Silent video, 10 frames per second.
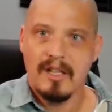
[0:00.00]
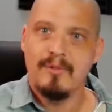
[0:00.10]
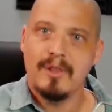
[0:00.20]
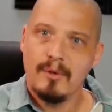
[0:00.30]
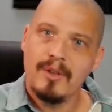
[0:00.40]

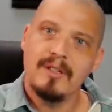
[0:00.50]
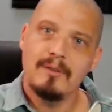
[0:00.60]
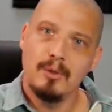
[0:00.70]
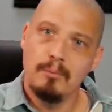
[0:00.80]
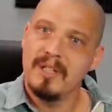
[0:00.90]
even though they
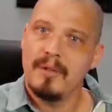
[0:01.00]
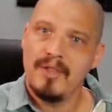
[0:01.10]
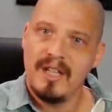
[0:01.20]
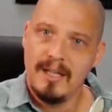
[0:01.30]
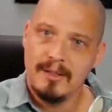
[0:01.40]
do big
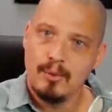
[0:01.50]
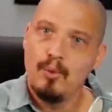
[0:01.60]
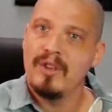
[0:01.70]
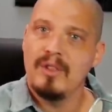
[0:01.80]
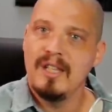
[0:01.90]
things
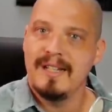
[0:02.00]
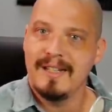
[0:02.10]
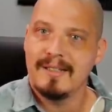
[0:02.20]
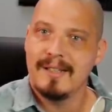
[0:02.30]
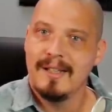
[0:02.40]
with
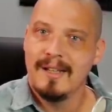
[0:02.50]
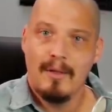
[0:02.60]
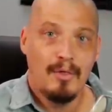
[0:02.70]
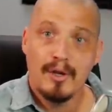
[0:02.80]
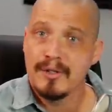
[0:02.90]
Linux,
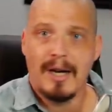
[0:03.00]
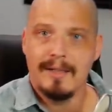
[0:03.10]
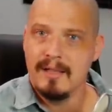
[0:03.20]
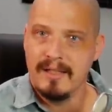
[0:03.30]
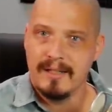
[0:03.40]
they're
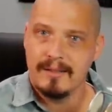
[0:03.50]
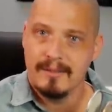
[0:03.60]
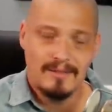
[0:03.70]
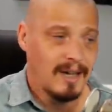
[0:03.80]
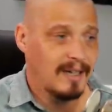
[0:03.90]
not
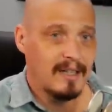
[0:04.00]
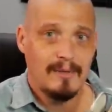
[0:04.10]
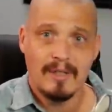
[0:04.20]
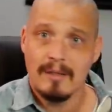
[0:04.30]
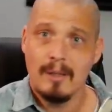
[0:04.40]
Linux, not
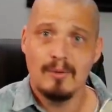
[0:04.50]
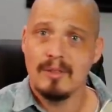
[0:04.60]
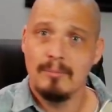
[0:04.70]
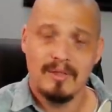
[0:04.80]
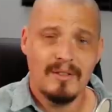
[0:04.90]
even close
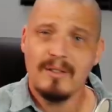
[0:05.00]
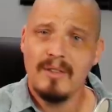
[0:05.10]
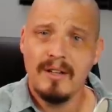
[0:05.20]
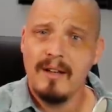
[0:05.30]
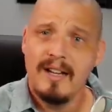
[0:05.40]
to, they're
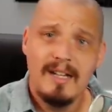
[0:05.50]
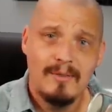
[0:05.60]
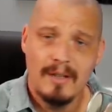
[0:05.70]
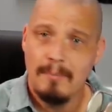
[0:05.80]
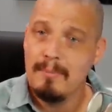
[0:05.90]
not
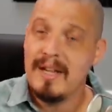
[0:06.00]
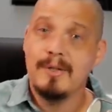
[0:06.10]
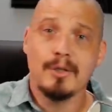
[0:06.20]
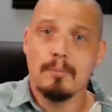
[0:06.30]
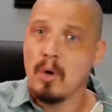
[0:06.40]
even a
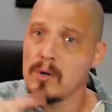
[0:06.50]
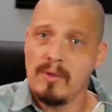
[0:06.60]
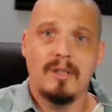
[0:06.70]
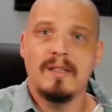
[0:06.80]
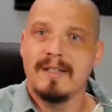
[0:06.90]
major part
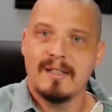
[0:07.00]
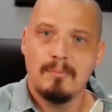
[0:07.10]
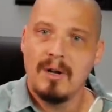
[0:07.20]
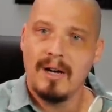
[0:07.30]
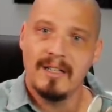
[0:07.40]
of the
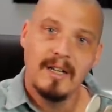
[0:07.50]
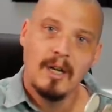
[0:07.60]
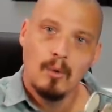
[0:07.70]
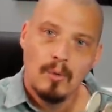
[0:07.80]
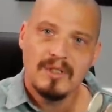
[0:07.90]
Linux pie.
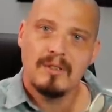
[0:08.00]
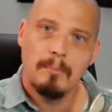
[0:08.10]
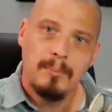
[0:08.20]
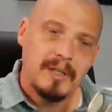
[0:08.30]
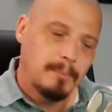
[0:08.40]
What's
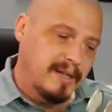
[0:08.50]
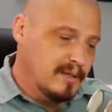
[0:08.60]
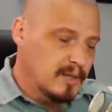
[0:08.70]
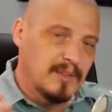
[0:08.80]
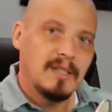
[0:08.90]
the big
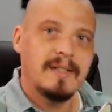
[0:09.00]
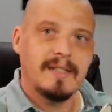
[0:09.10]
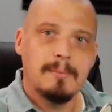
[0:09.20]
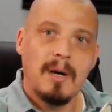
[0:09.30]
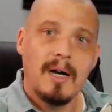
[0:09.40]
piece of the
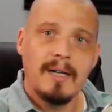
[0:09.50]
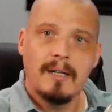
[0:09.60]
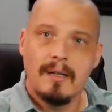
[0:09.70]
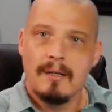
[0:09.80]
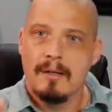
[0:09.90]
Linux
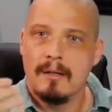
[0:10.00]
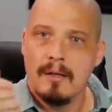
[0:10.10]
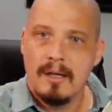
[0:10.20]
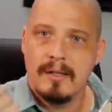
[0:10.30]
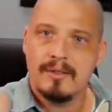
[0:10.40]
pie?
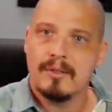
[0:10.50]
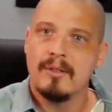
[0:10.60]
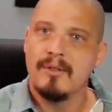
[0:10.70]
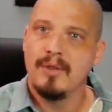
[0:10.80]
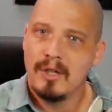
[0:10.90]
Us,
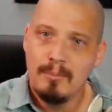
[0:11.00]
the